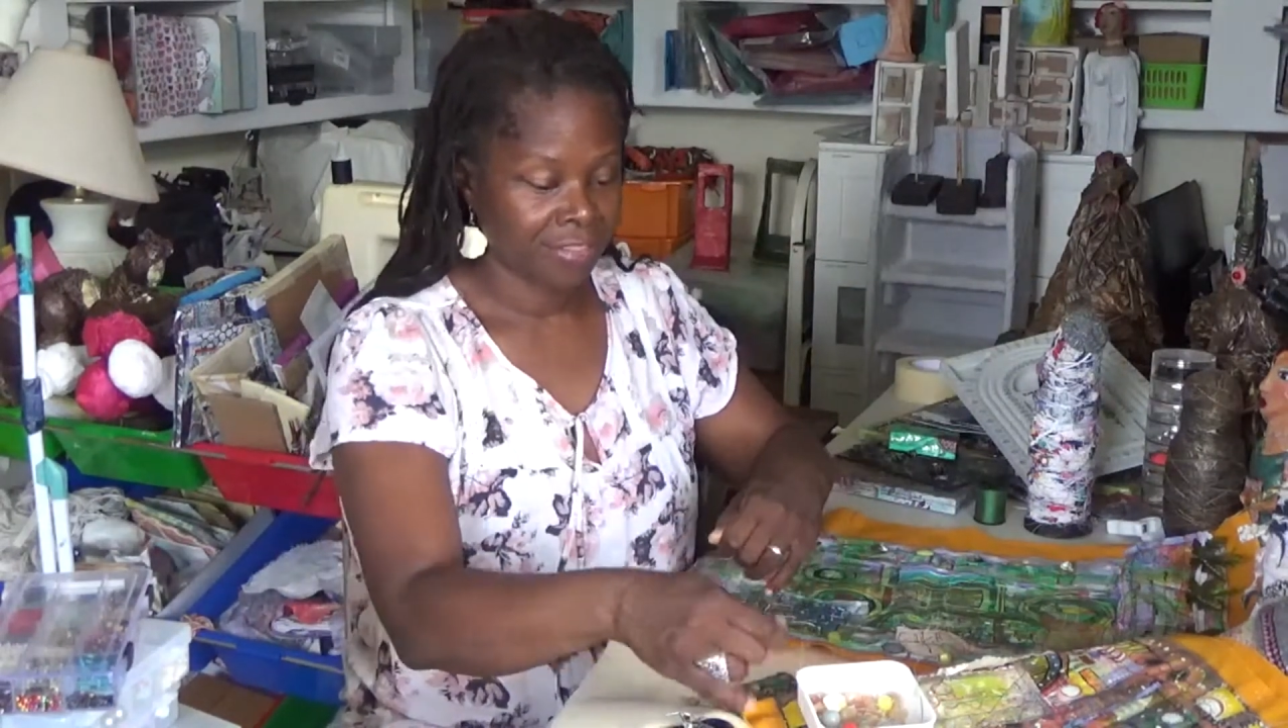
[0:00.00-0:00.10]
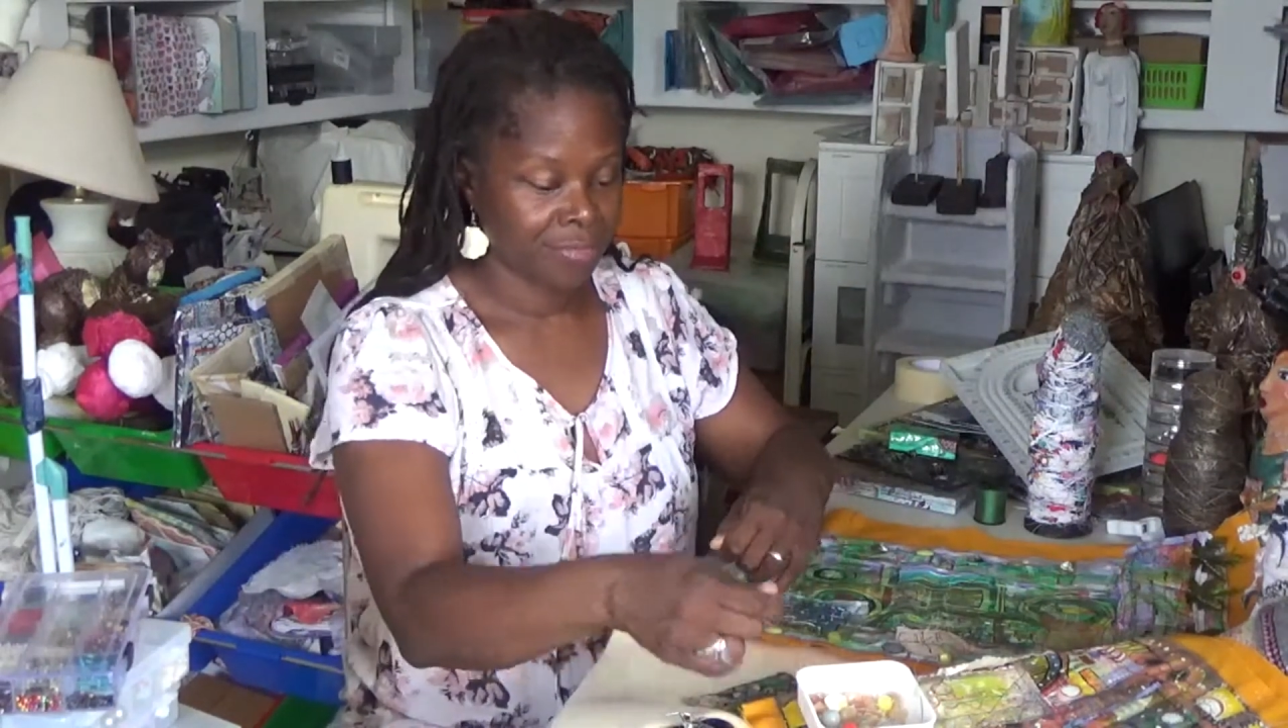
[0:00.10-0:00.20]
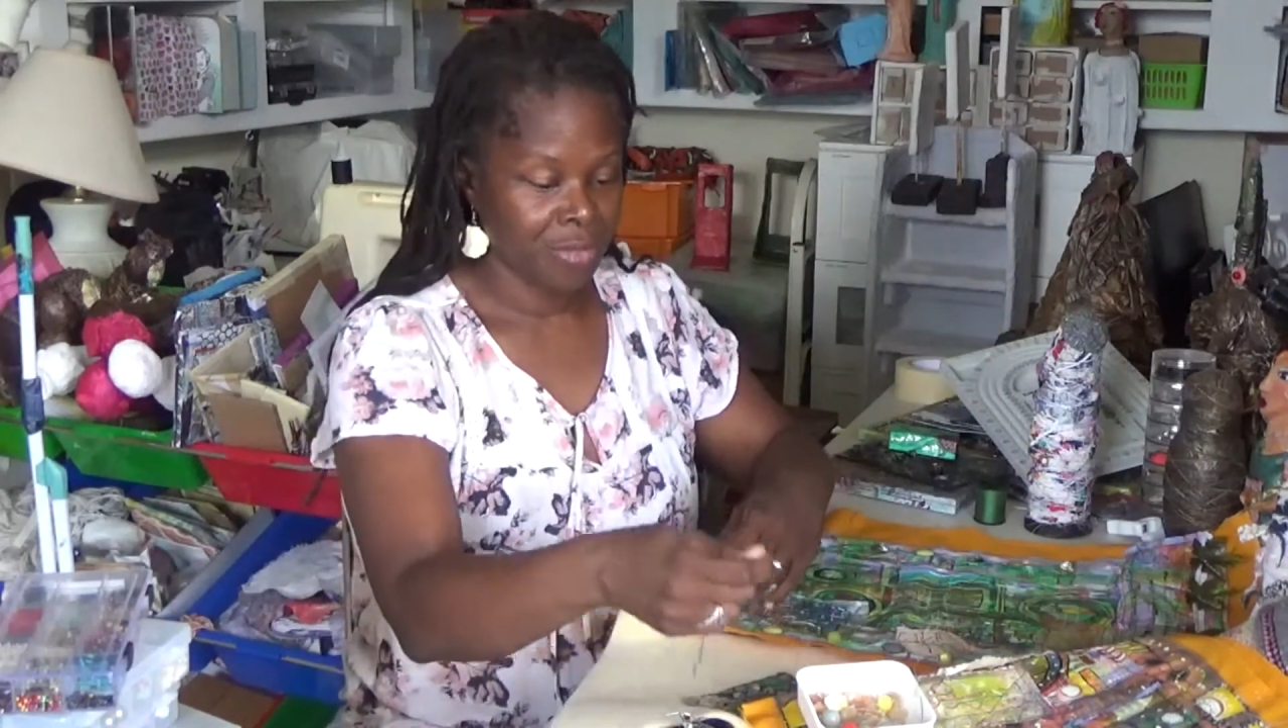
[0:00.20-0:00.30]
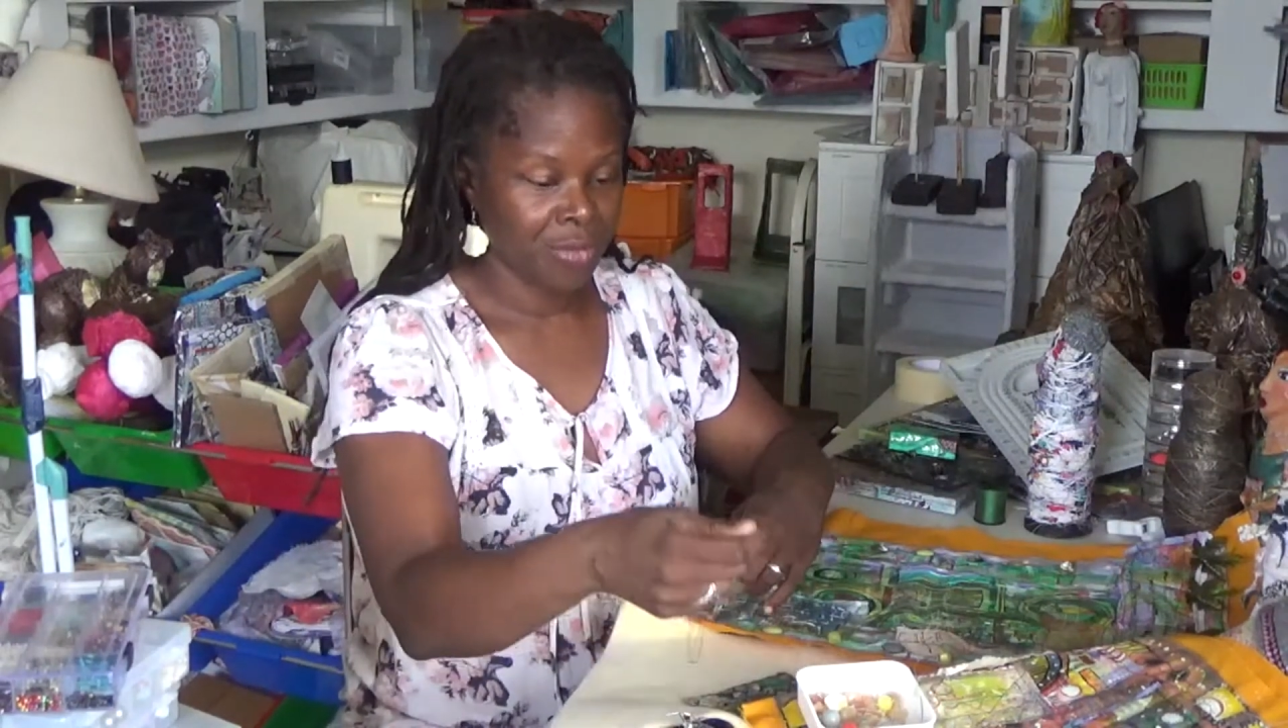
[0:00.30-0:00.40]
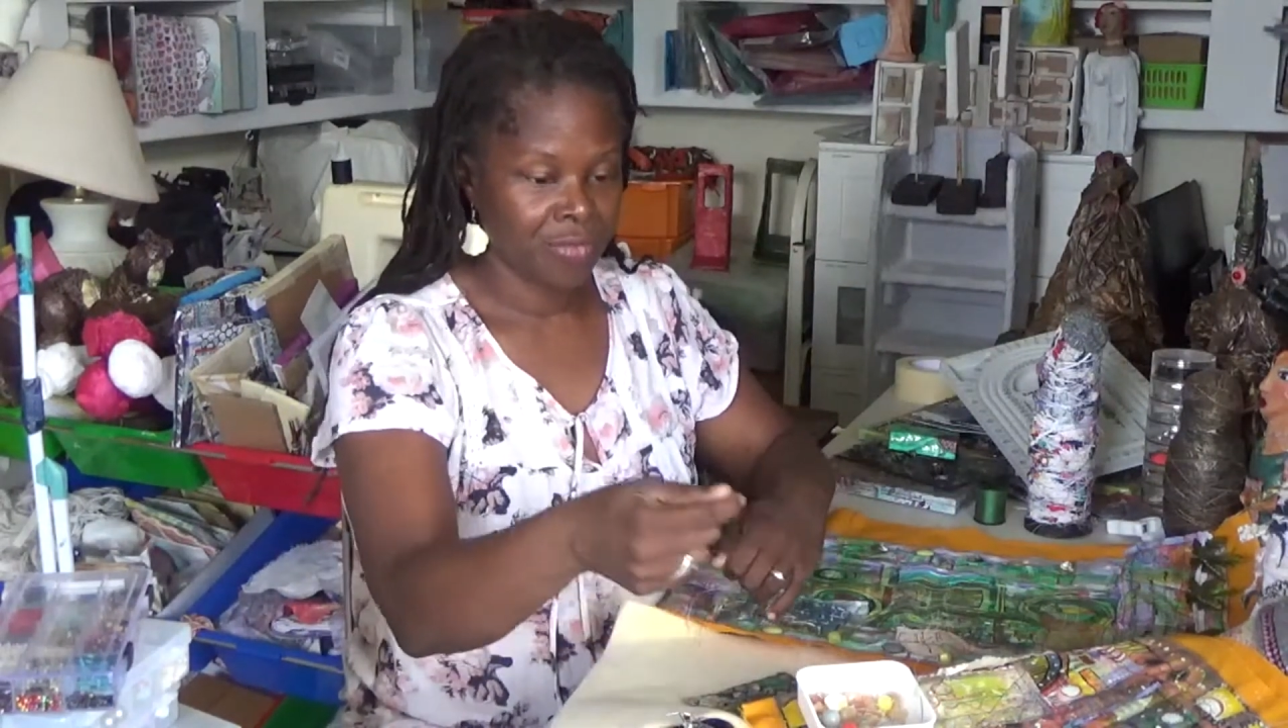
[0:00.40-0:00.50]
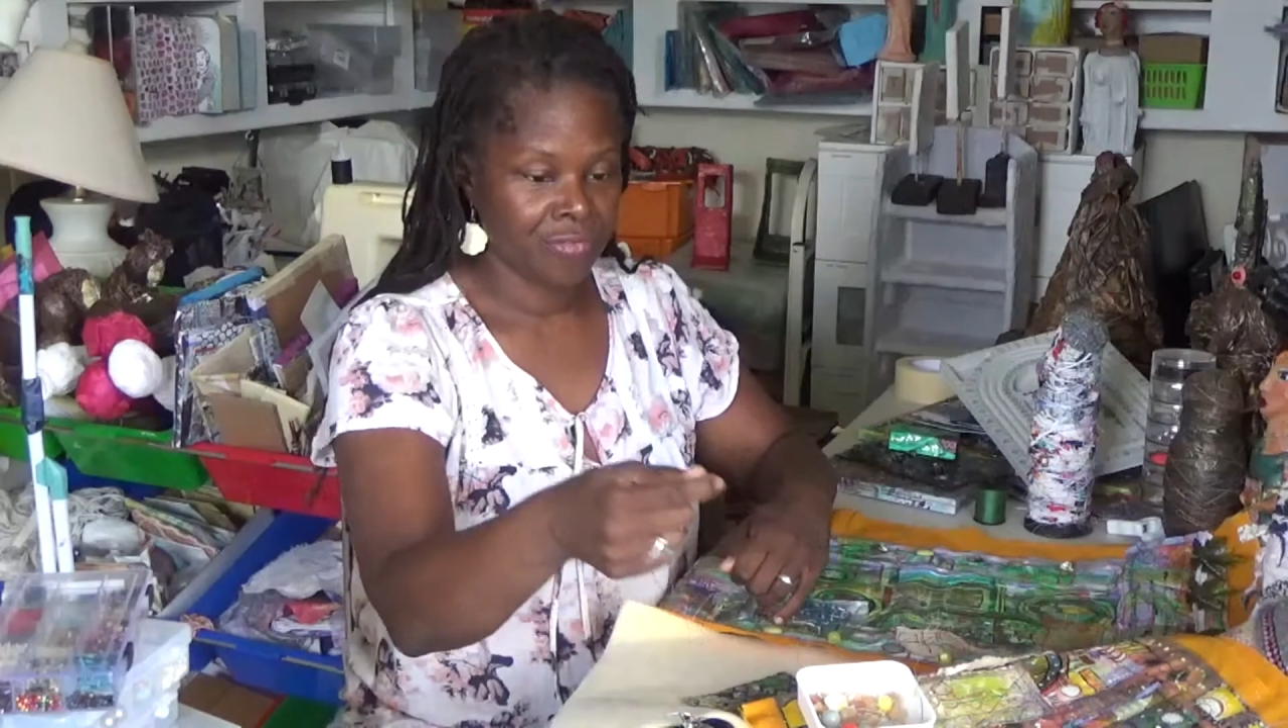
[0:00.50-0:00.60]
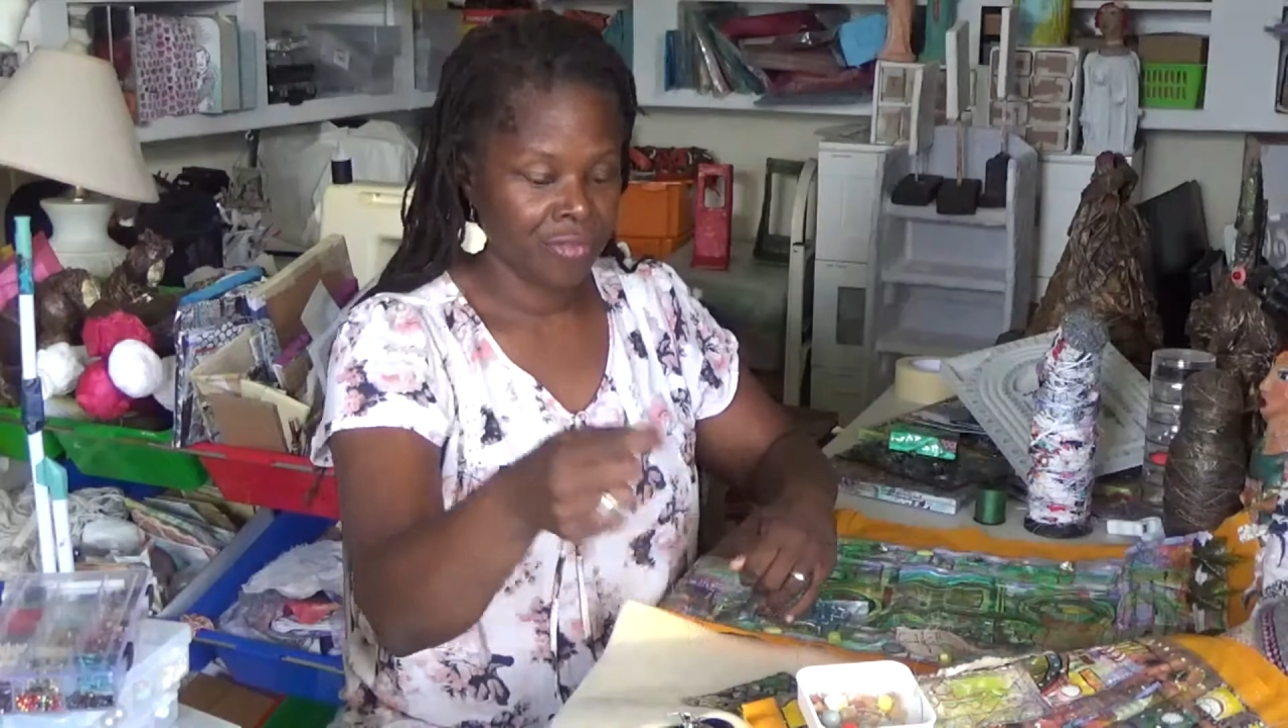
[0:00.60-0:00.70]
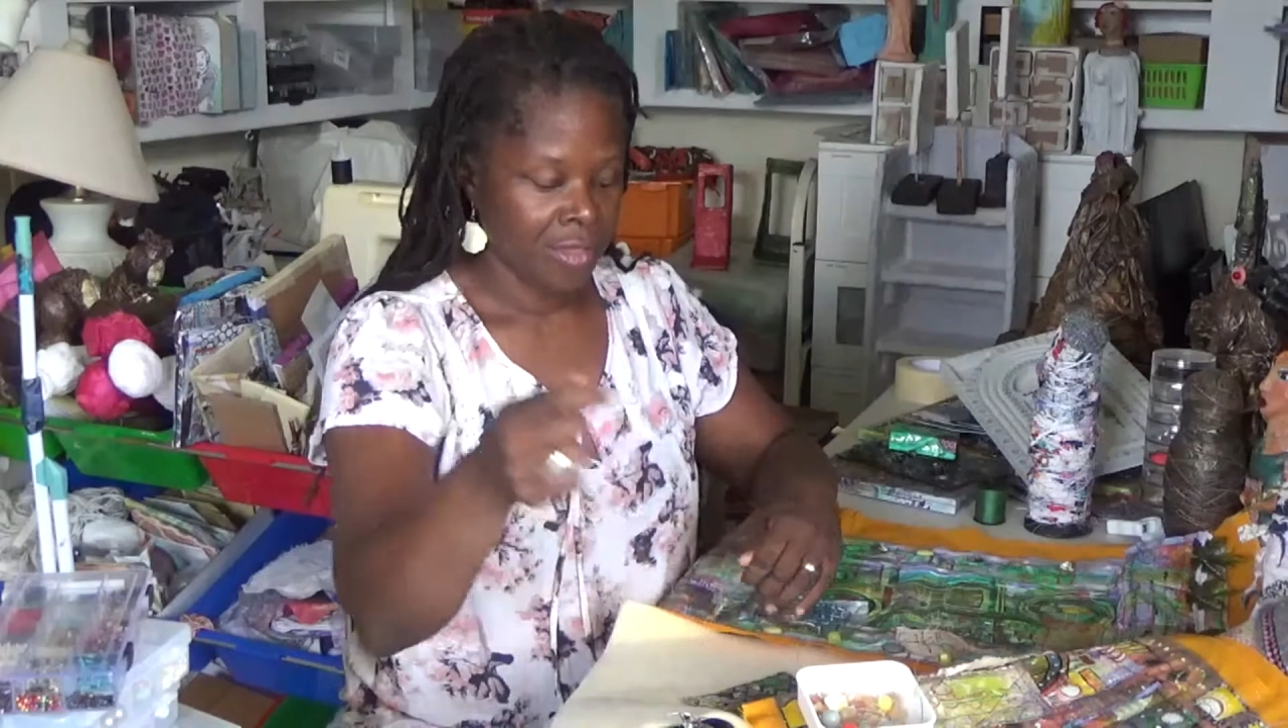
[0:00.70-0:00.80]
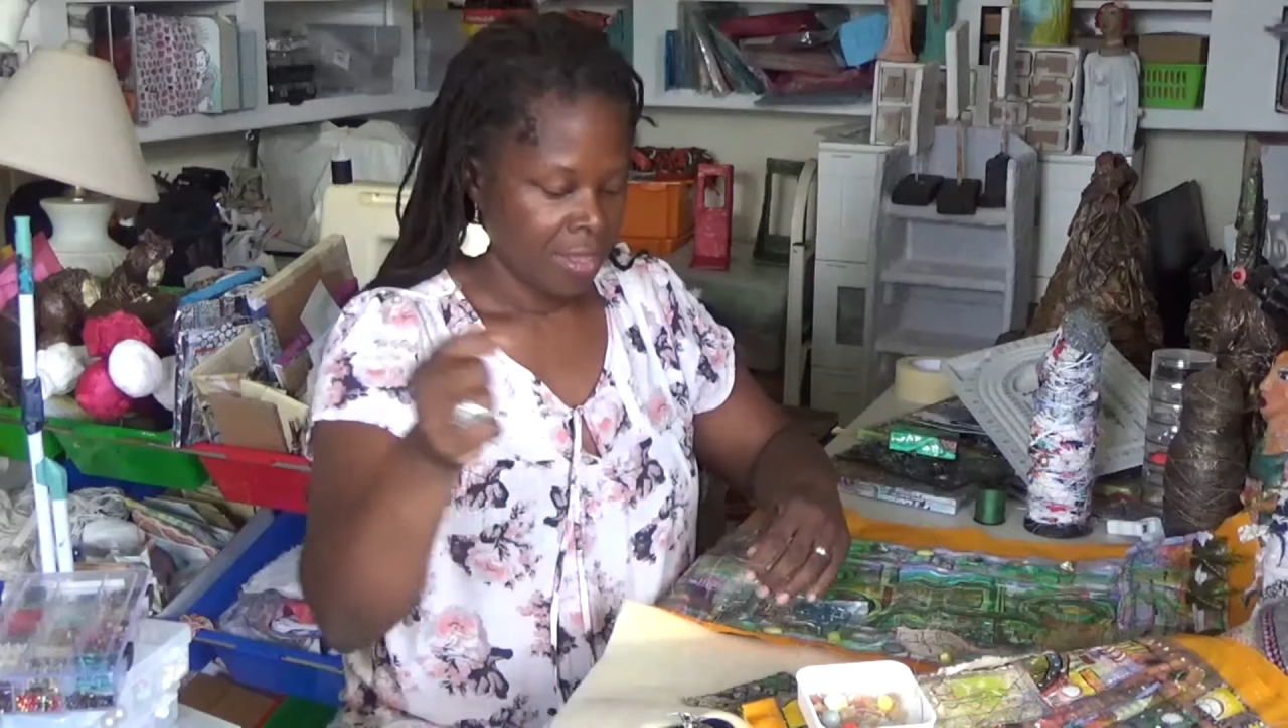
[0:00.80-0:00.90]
to move,